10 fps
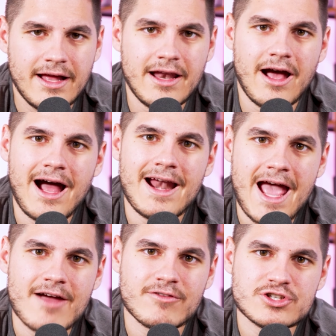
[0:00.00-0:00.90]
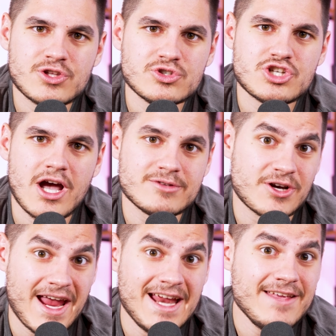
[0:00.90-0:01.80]
and on average, those jobs are
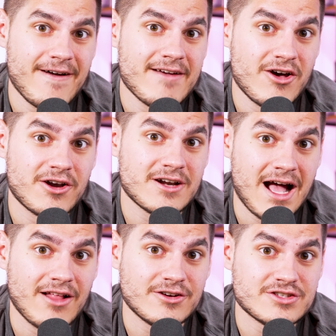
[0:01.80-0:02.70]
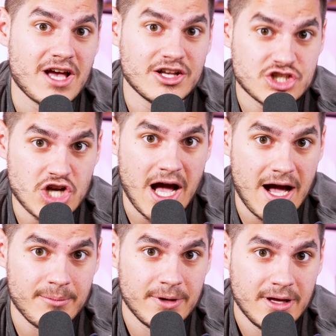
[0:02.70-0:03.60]
$8,500 a
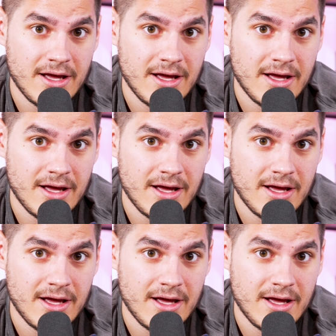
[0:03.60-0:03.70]
job,